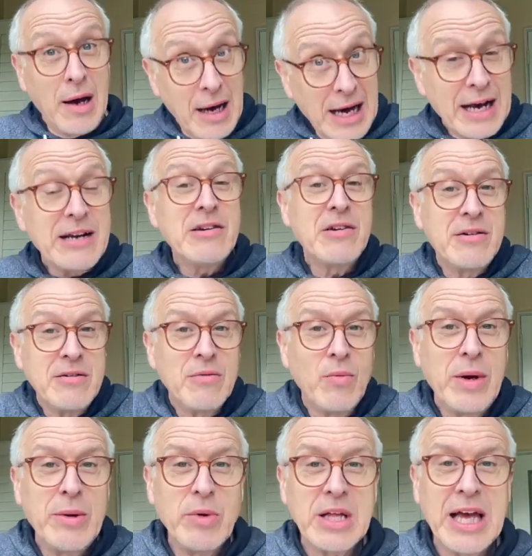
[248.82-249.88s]
and
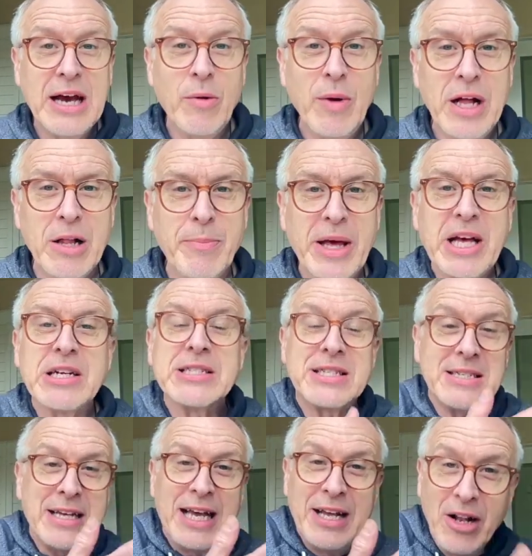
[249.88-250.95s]
we will get well,
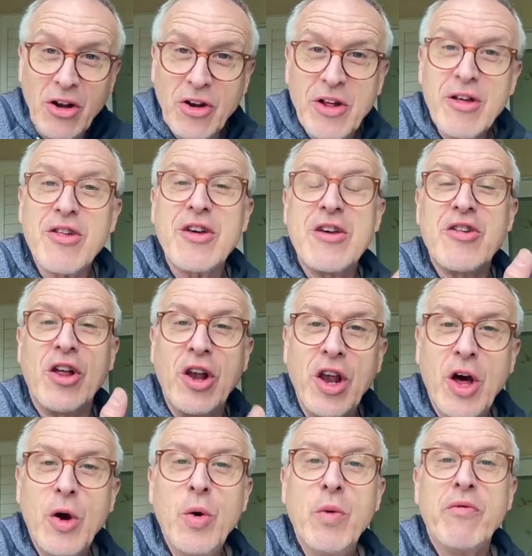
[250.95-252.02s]
because illness is a
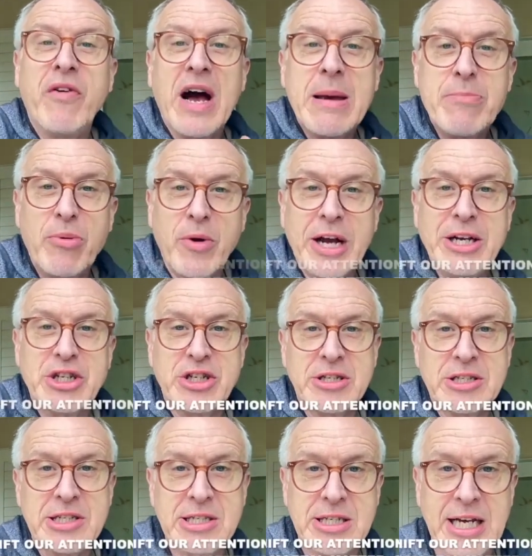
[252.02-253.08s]
low
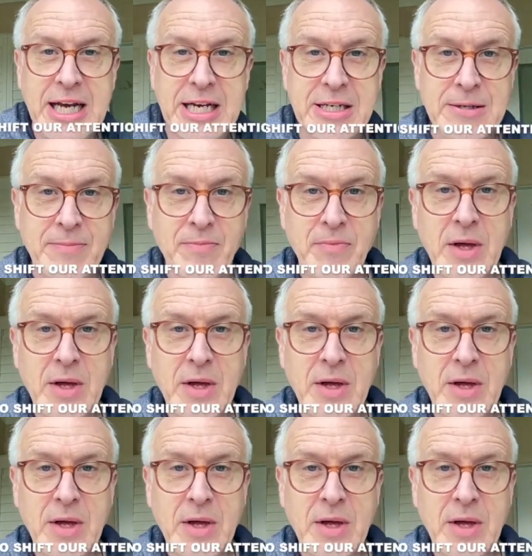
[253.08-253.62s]
vibration state.